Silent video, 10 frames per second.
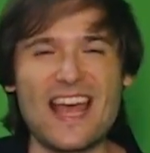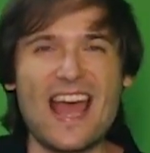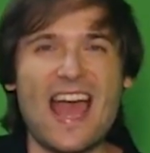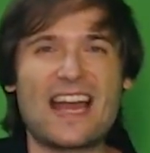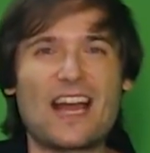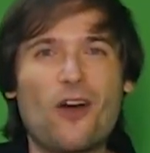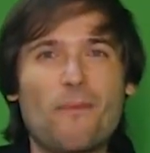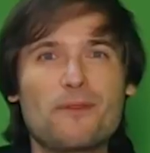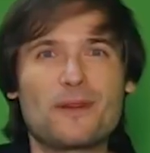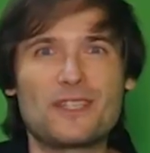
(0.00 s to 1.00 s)
And I hope
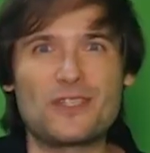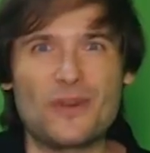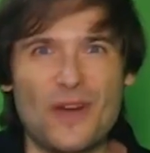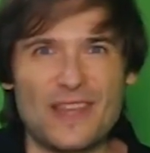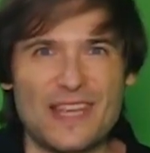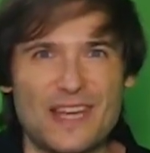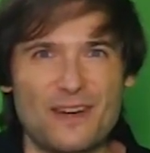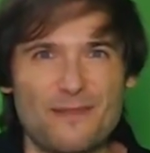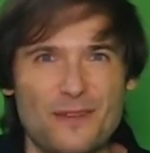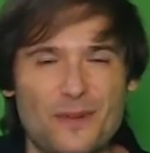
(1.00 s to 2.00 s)
you enjoy the
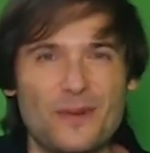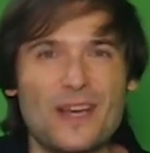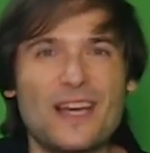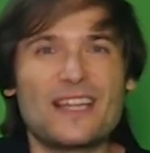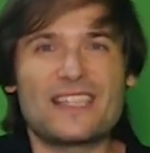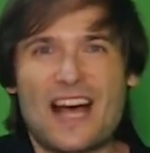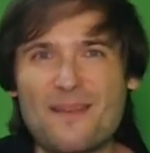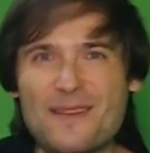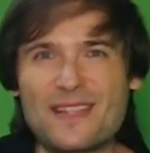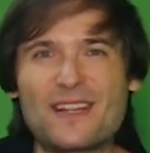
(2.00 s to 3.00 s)
interview. Tell
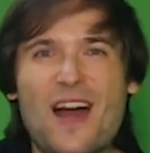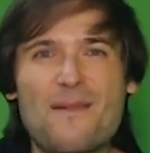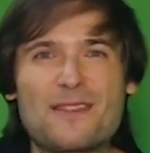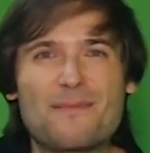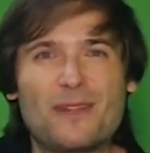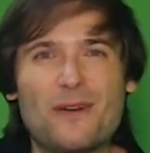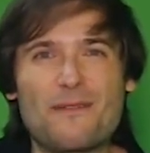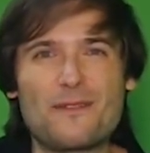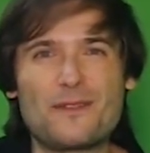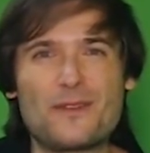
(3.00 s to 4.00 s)
me in the comments below if
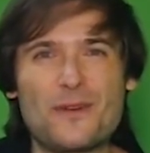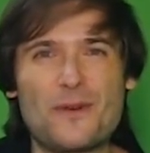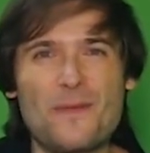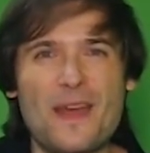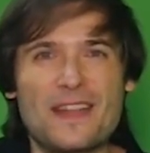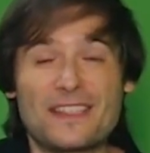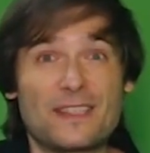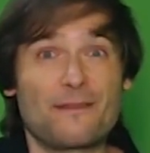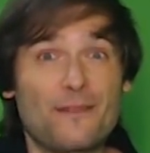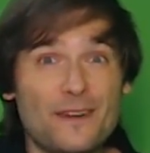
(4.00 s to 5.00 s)
you do. This is
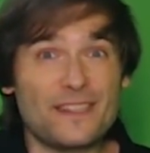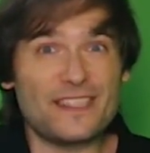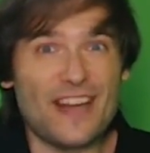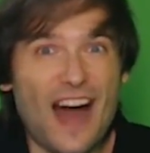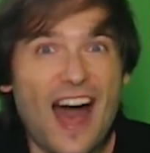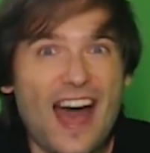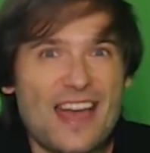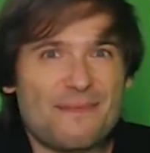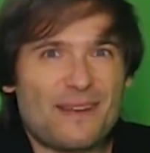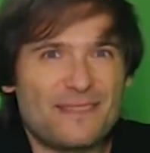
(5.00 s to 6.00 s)
the first
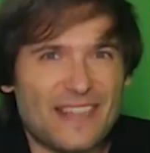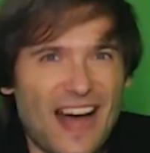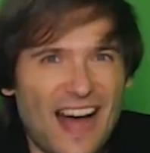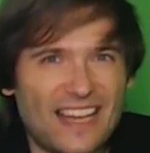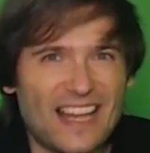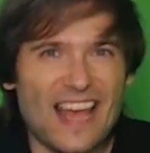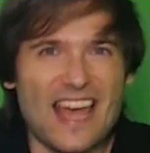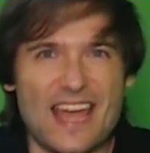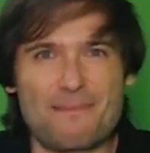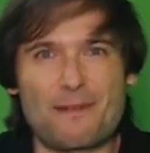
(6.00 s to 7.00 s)
time I've done
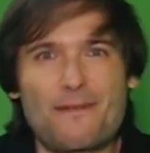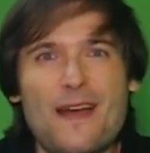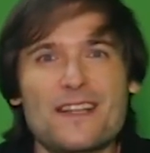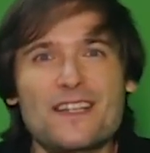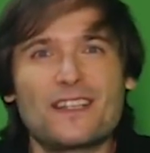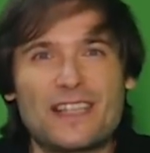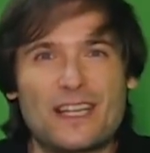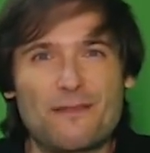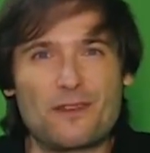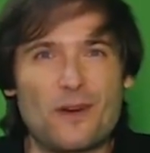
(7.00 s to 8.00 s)
a professional
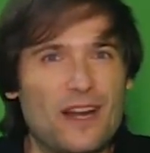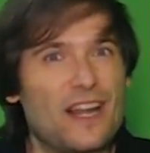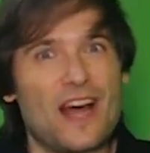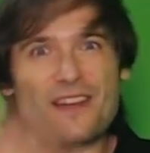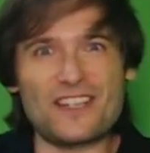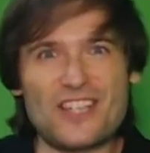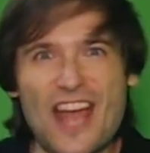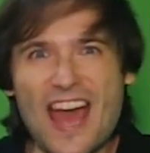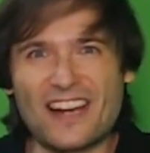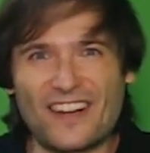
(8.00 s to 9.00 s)
interview on another
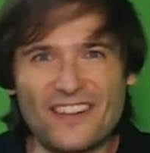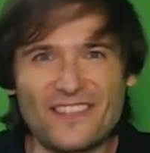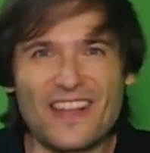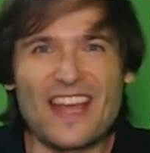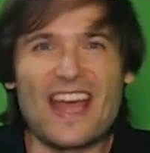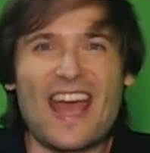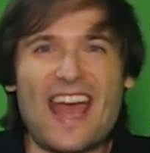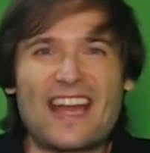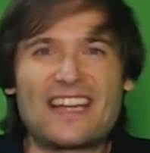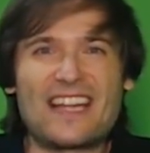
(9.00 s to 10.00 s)
channel,
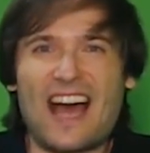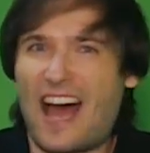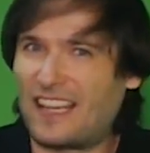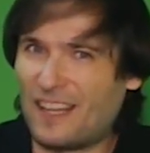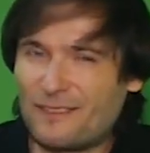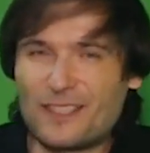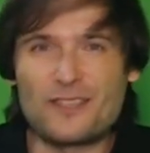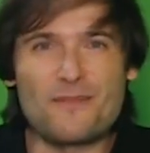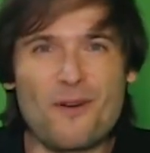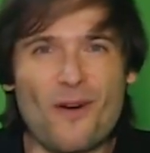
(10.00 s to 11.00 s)
and I'd love to
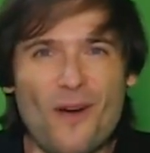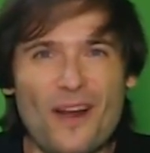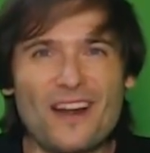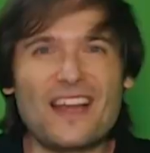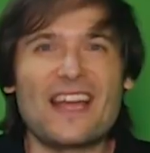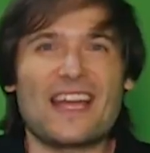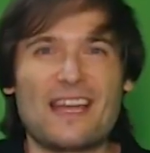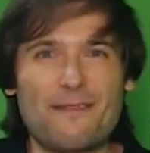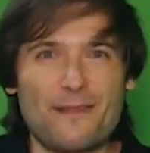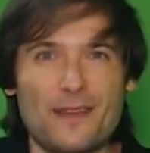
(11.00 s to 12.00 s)
do more.
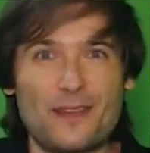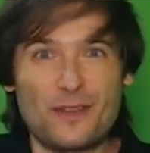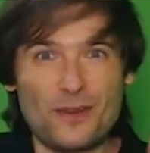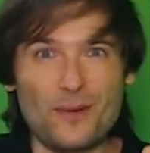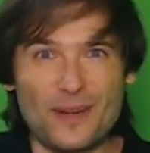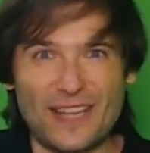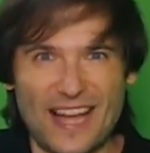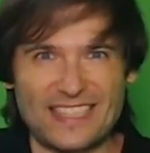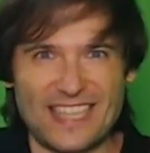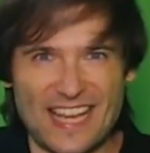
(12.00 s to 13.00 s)
If you would
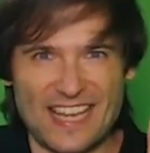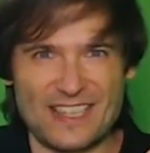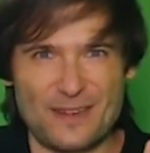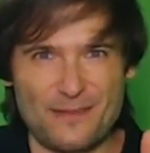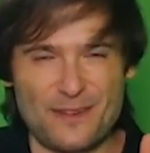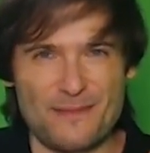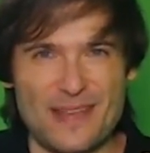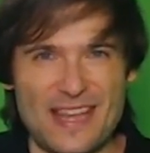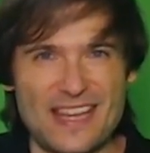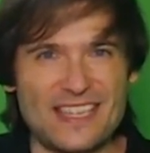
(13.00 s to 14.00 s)
like to interview
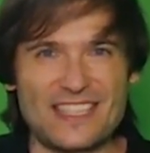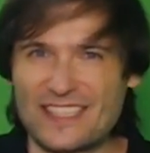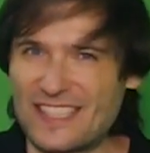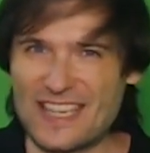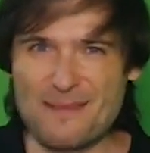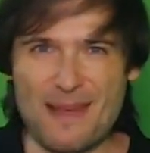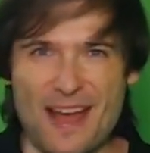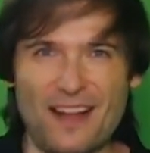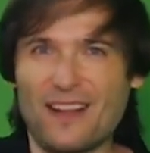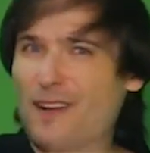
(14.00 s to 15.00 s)
me, just
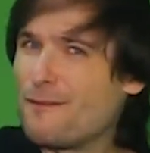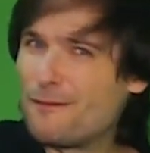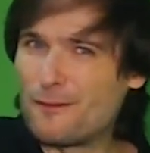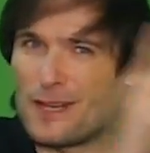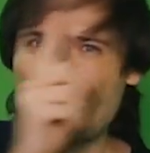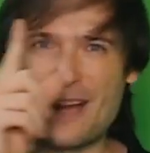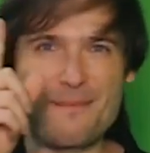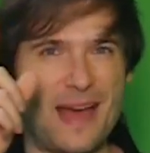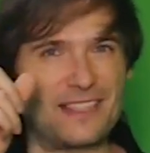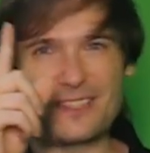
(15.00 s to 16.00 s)
email
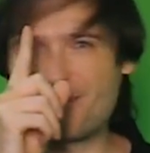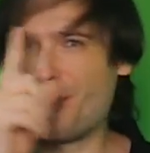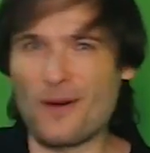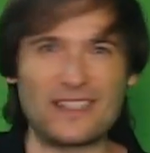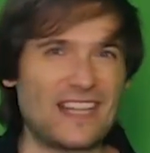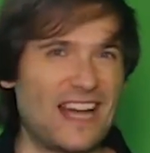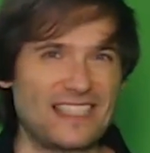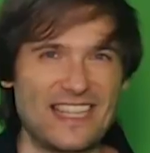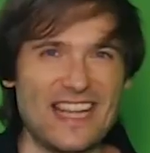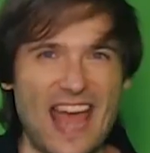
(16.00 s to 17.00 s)

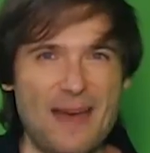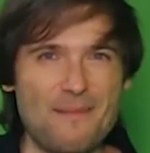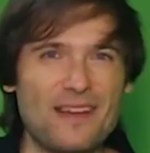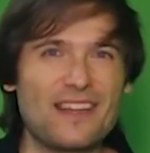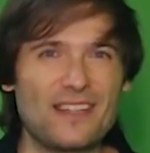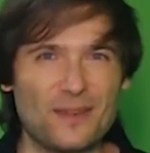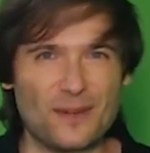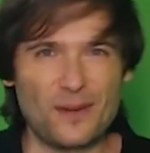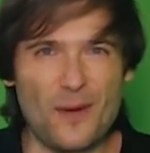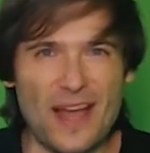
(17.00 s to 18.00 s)
freedom@support.tm your
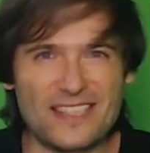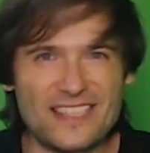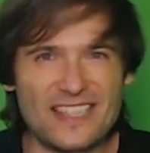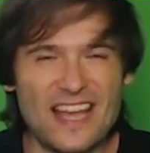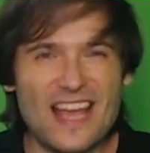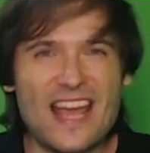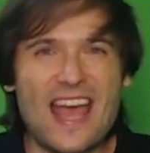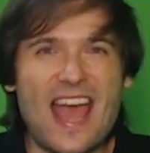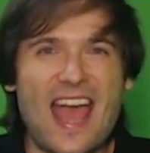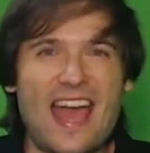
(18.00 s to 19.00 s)
request,
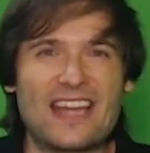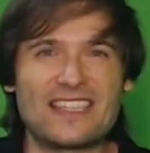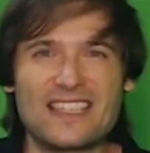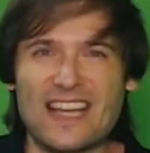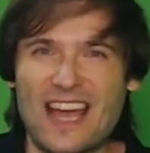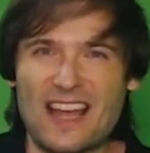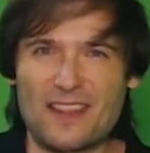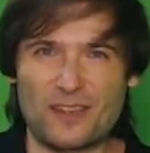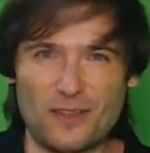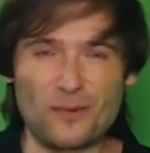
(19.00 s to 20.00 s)
and
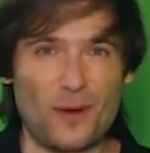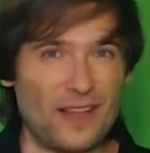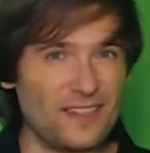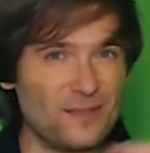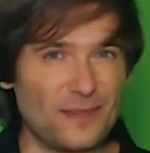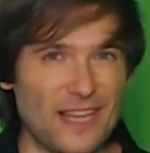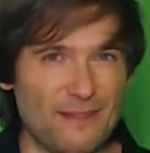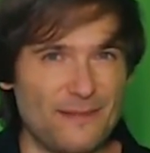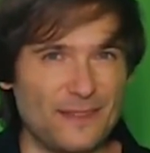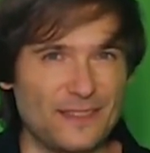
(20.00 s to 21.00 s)
the good ones will
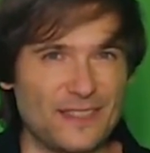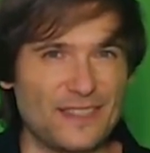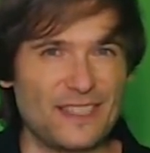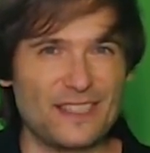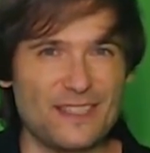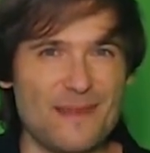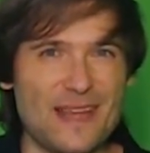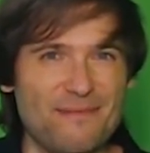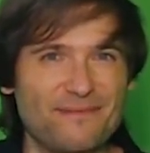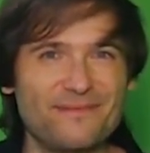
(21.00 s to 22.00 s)
get filtered to me.